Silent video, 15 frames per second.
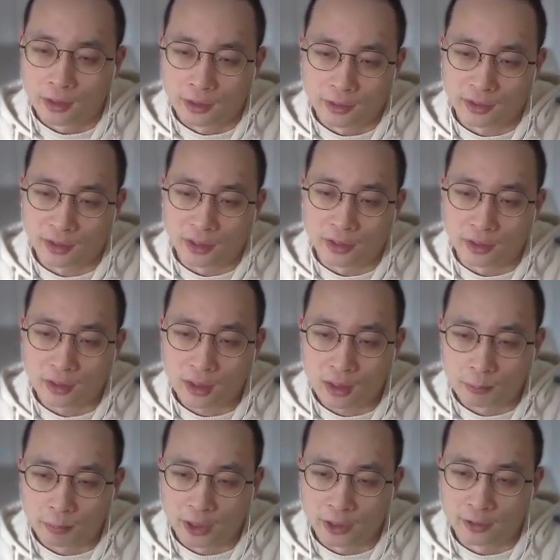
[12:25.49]
in a
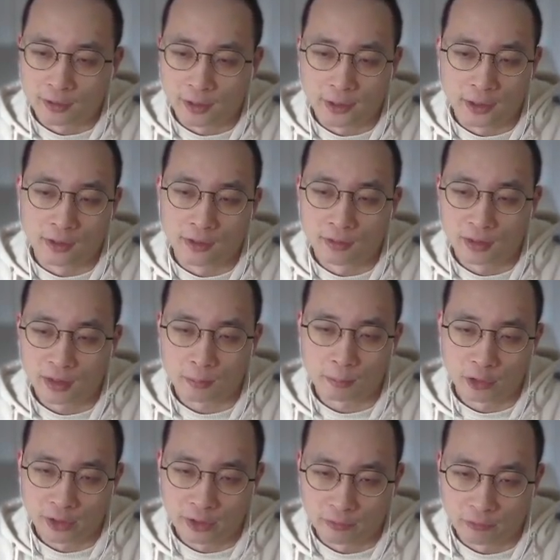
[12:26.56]
completely
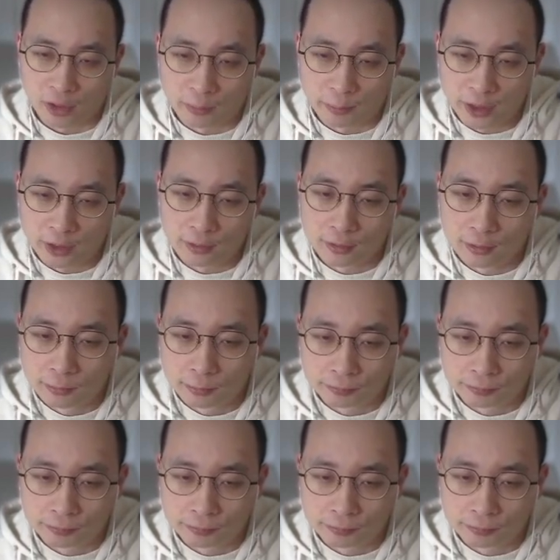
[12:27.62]
separate environment.